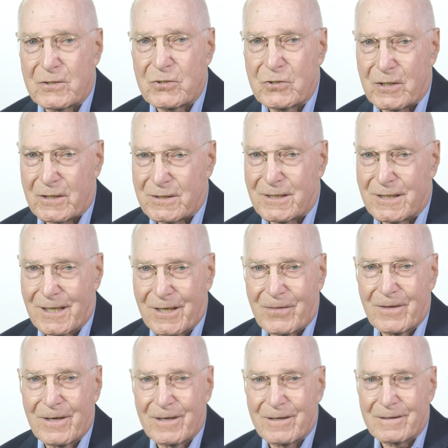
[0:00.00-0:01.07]
took to get
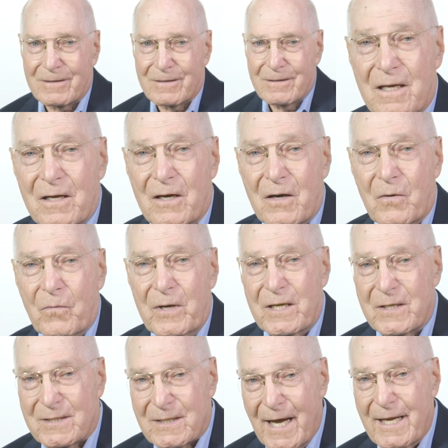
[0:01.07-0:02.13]
there. We
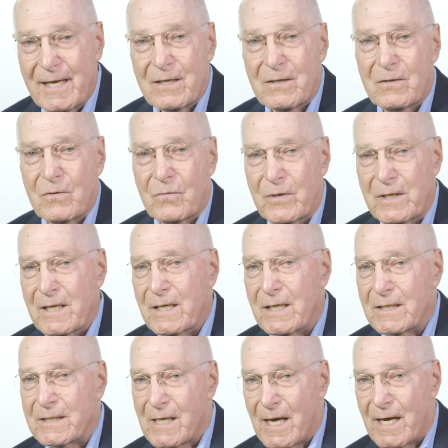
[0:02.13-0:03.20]
decided we
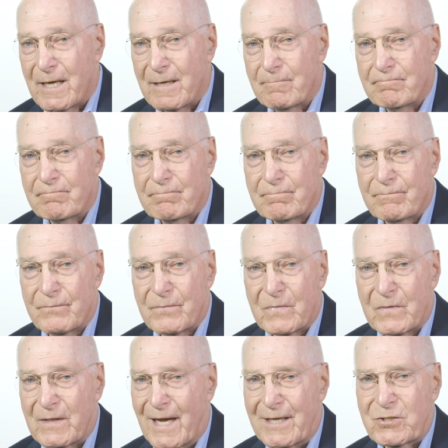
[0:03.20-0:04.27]
needed time,
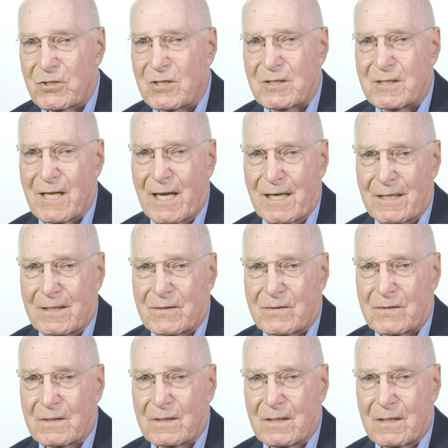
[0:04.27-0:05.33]
not just
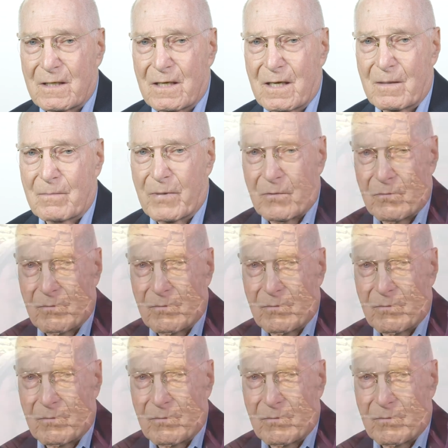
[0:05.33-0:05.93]
dates, but